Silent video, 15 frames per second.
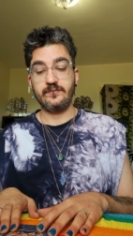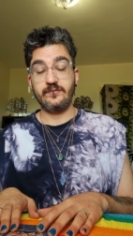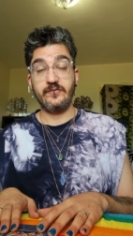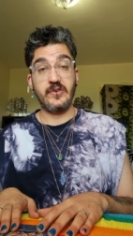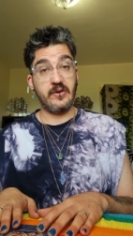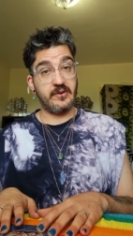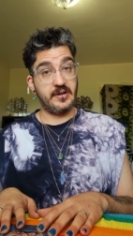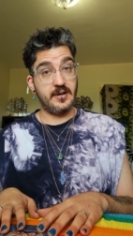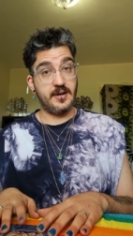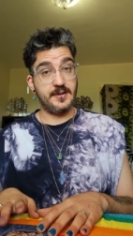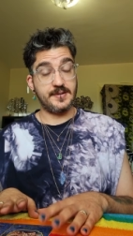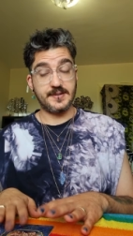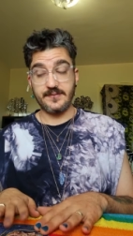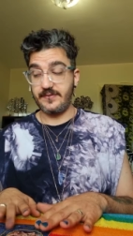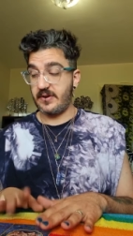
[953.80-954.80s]
very
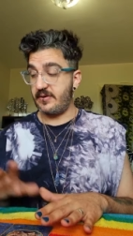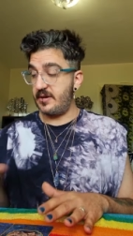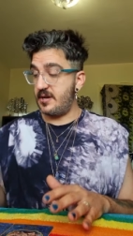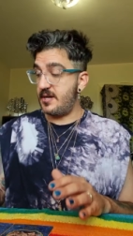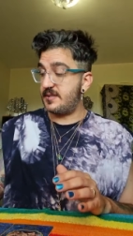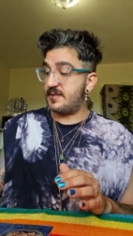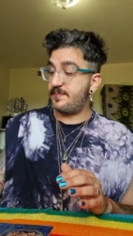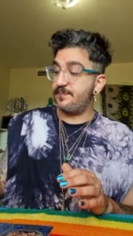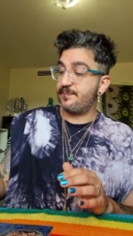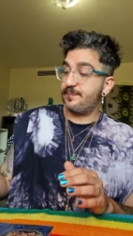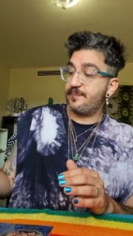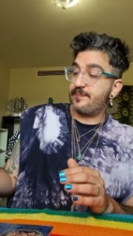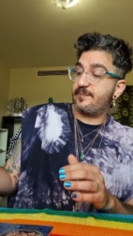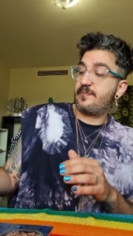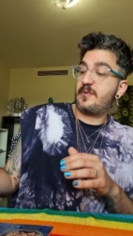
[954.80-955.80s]
nice, very nice.
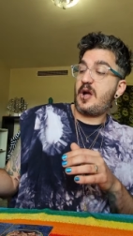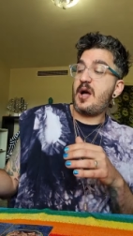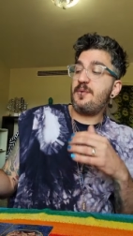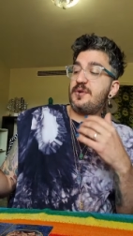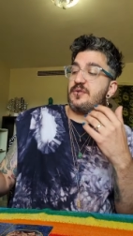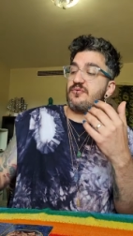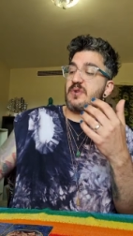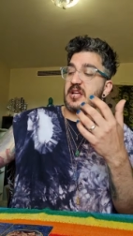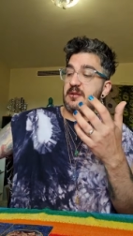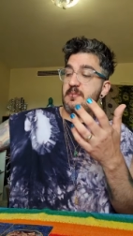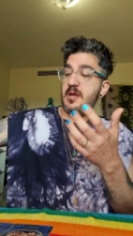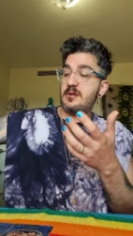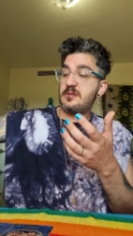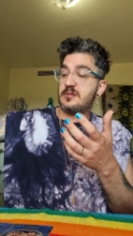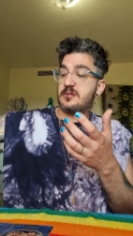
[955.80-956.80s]
I would
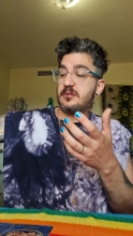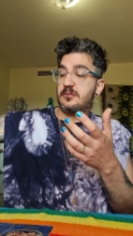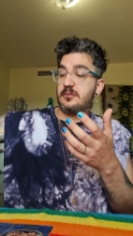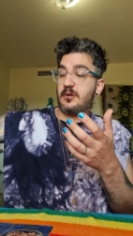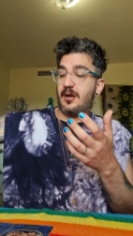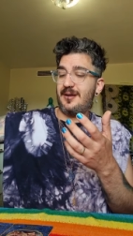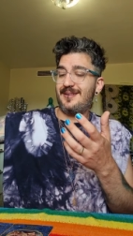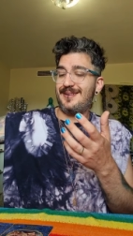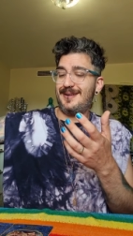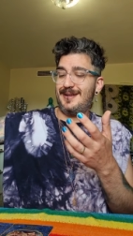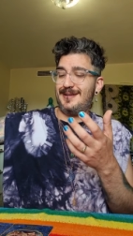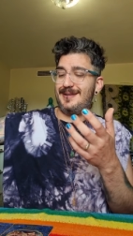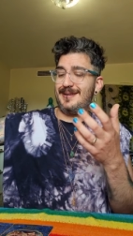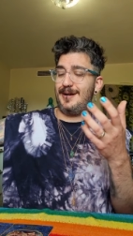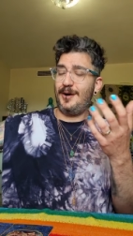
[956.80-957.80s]
recommend
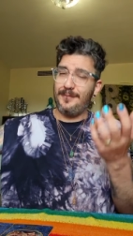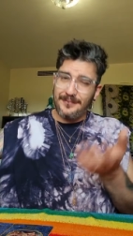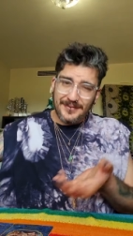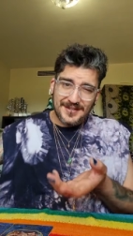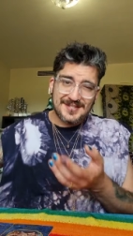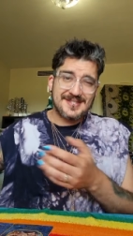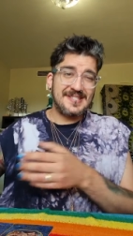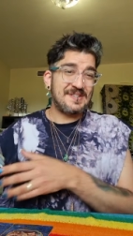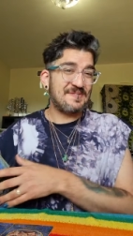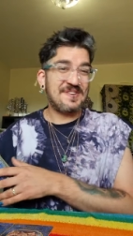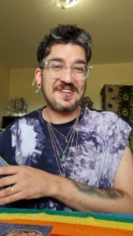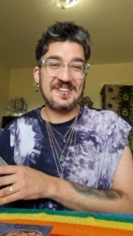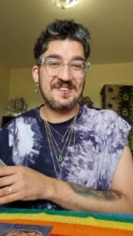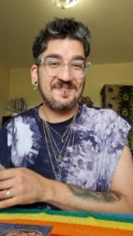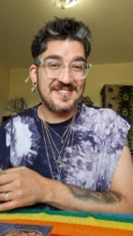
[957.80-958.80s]
obviously
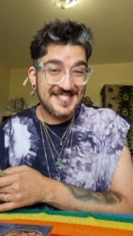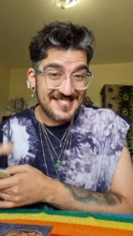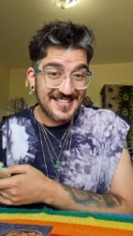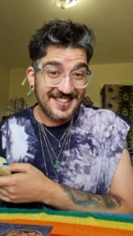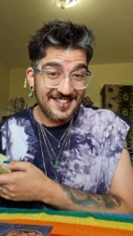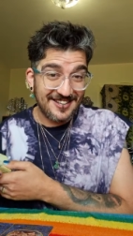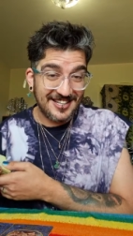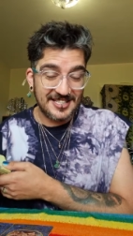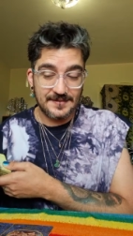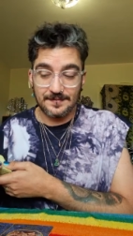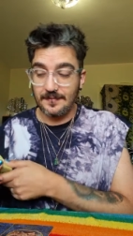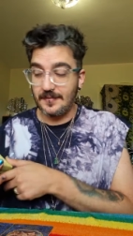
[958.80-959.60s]
working with selenite.